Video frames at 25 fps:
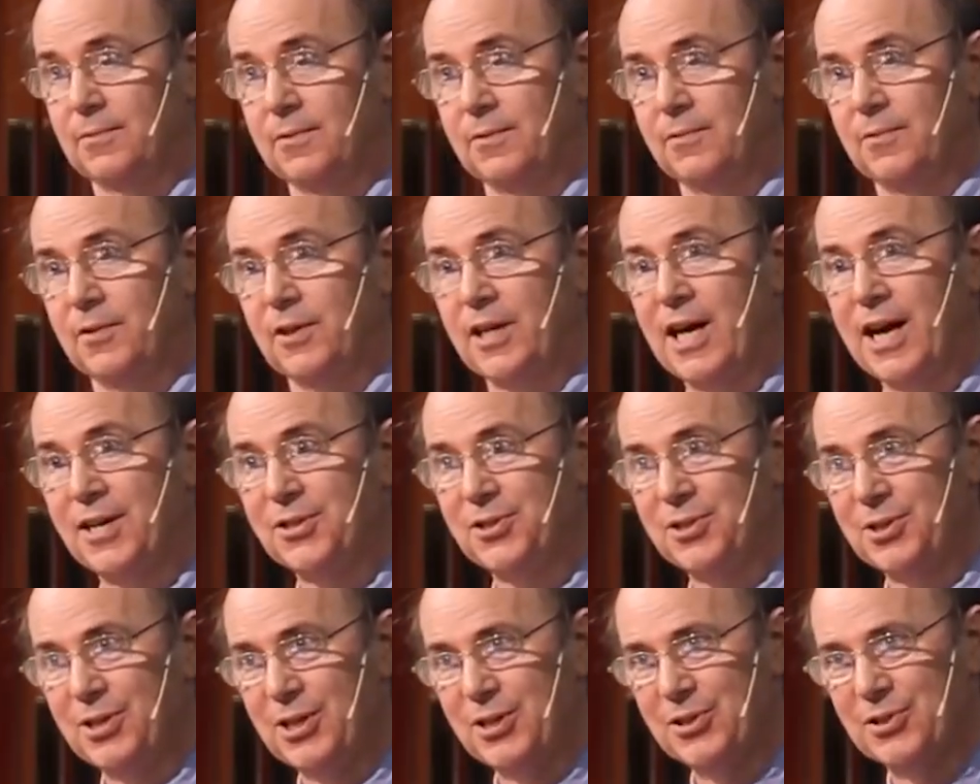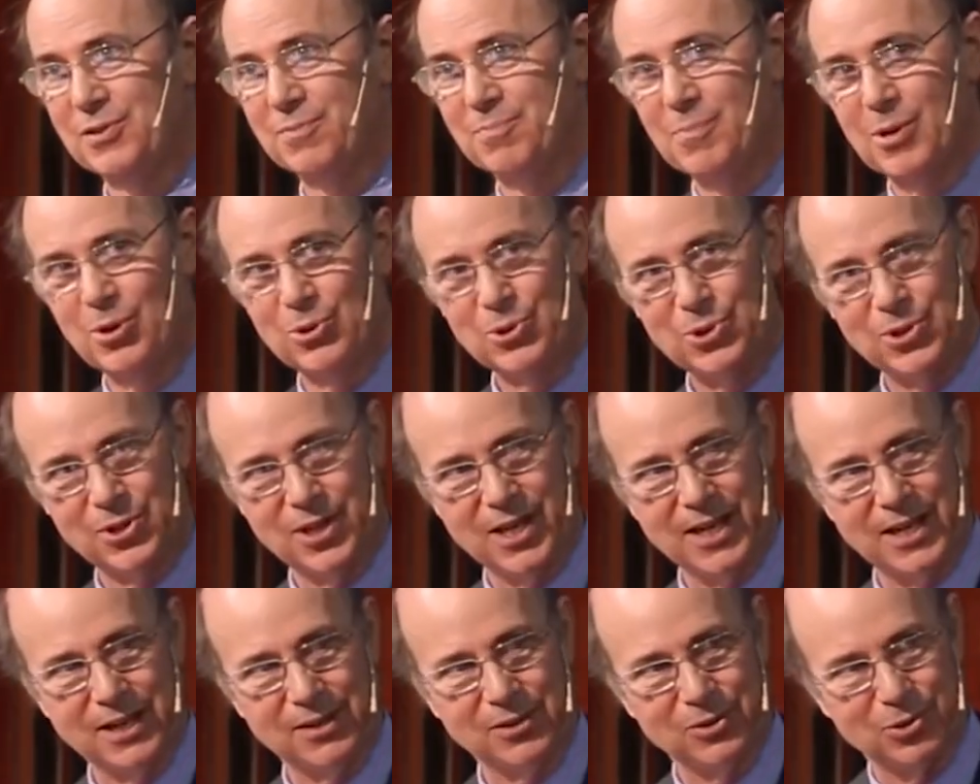Velocities of most
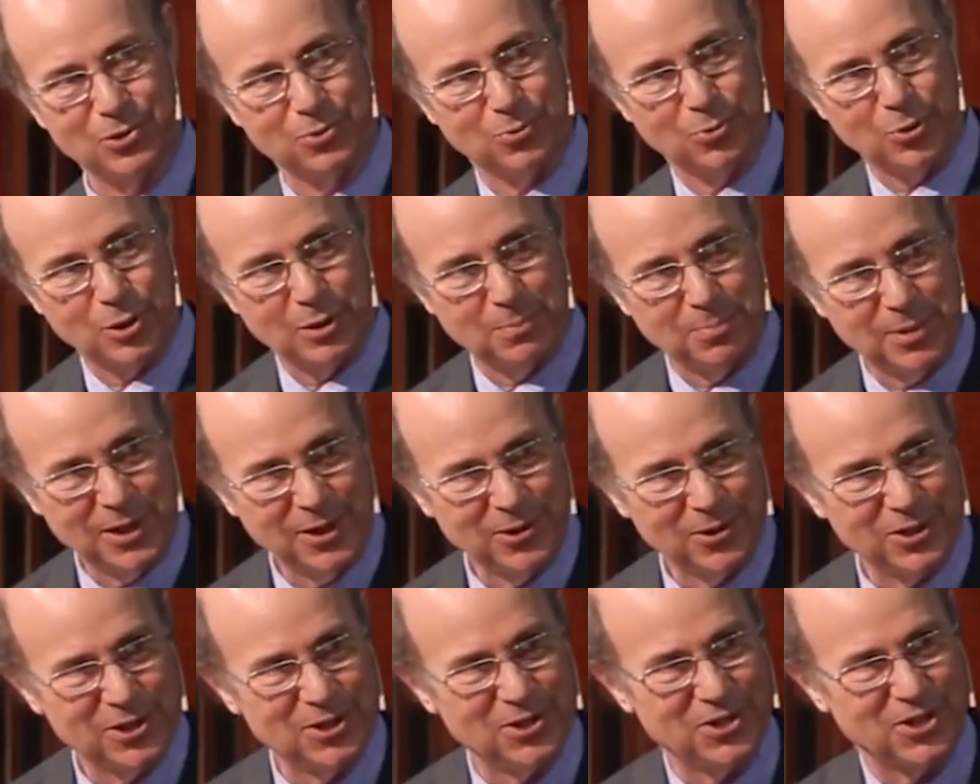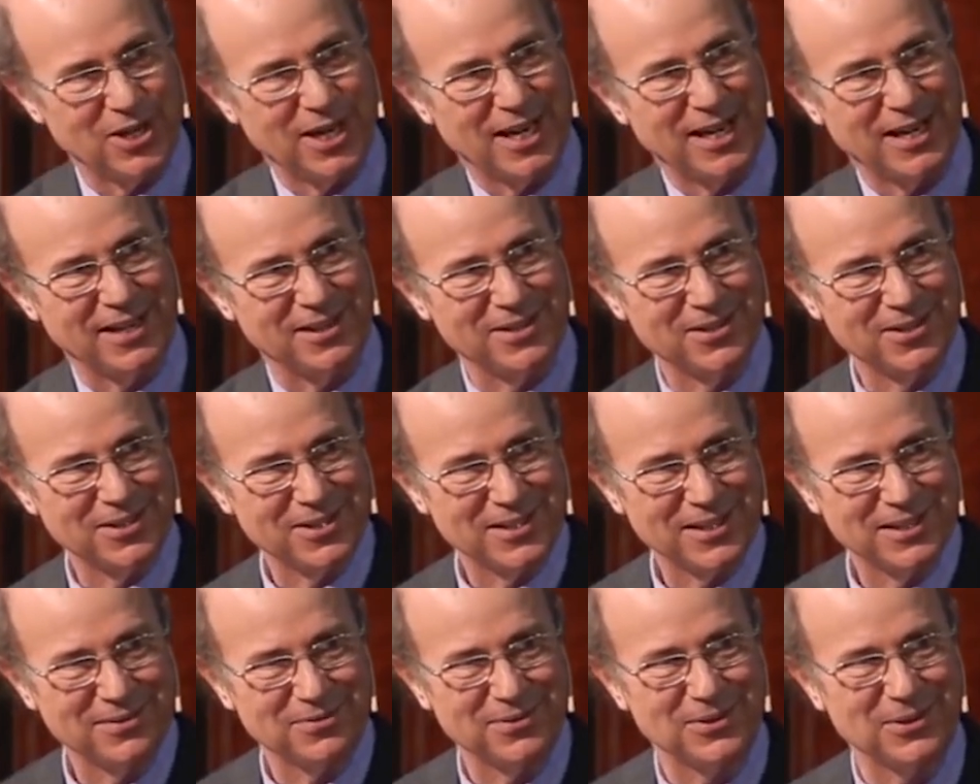things would appear to change
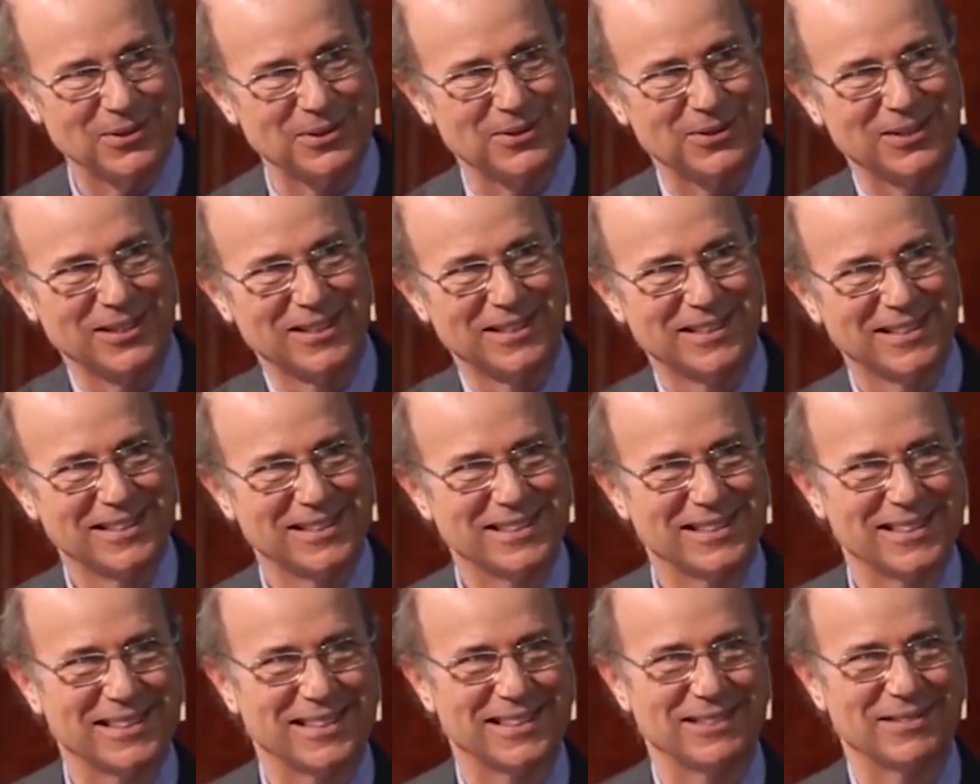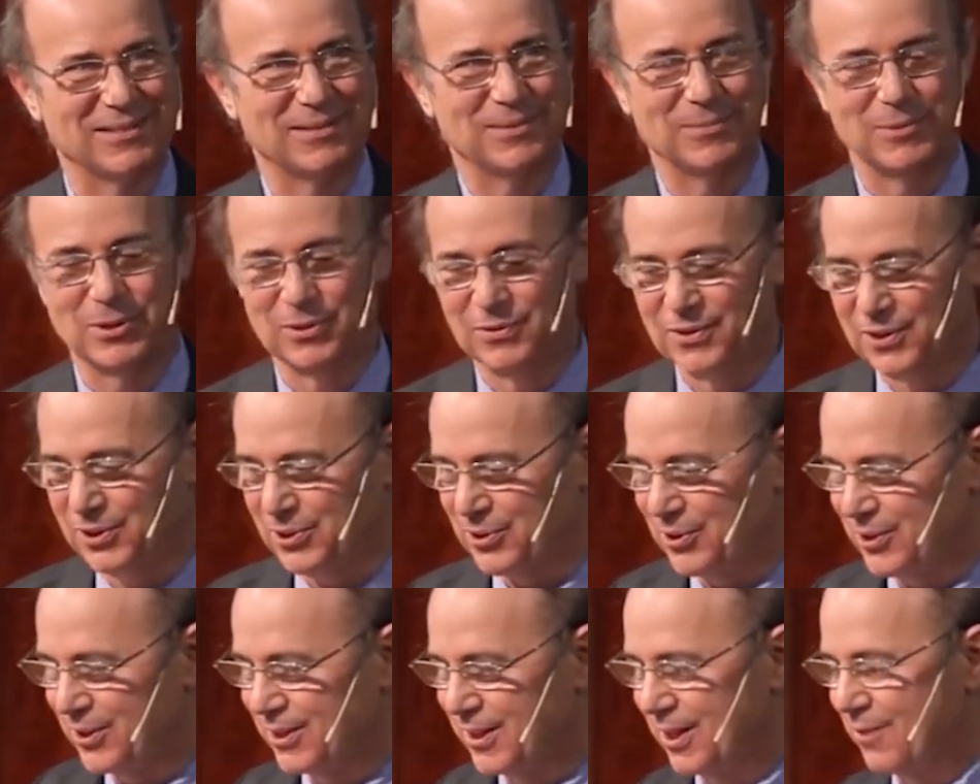if you move
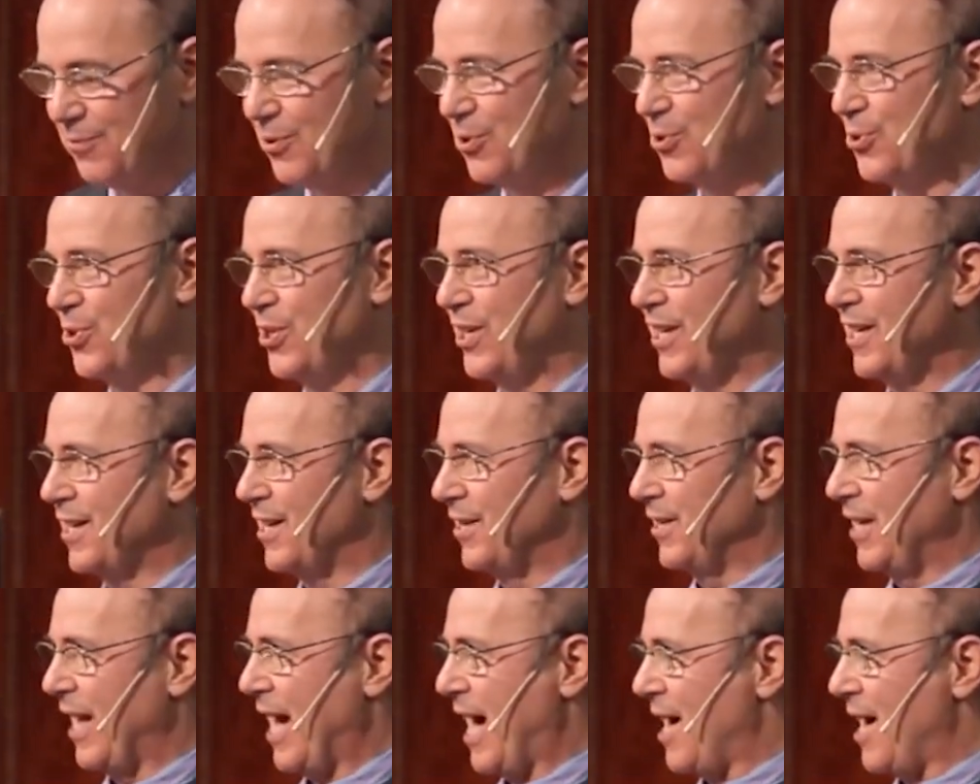along. If you're sitting on the